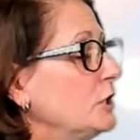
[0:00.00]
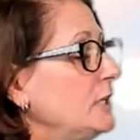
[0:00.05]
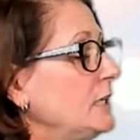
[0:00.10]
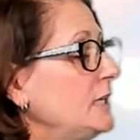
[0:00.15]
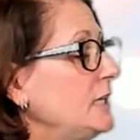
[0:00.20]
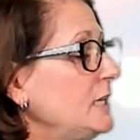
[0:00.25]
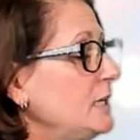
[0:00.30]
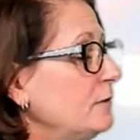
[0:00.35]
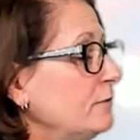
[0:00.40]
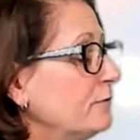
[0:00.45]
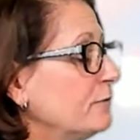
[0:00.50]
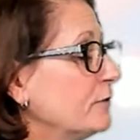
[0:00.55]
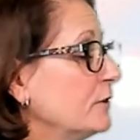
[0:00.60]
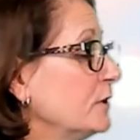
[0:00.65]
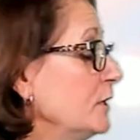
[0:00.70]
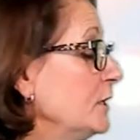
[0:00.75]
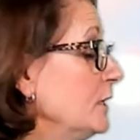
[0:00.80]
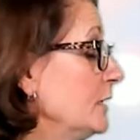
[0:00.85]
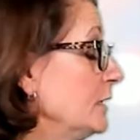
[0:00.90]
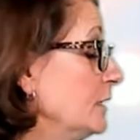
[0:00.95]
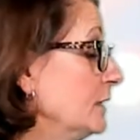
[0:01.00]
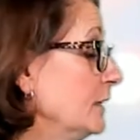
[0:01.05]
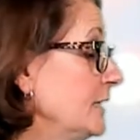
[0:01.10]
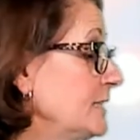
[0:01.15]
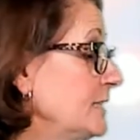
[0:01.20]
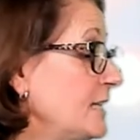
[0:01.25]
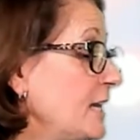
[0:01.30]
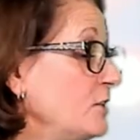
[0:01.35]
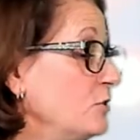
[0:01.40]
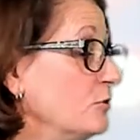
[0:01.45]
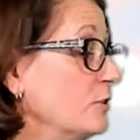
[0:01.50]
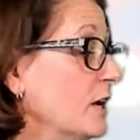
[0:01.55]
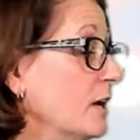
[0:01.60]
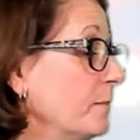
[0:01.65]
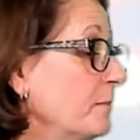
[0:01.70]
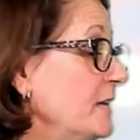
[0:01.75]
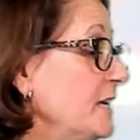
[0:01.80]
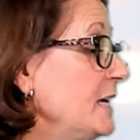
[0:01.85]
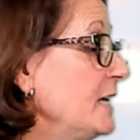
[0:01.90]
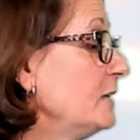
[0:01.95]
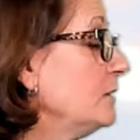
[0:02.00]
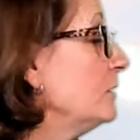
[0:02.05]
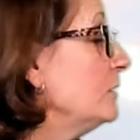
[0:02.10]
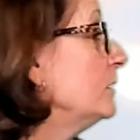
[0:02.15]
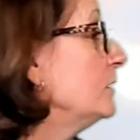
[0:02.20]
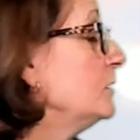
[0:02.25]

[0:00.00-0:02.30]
if let's say you come in,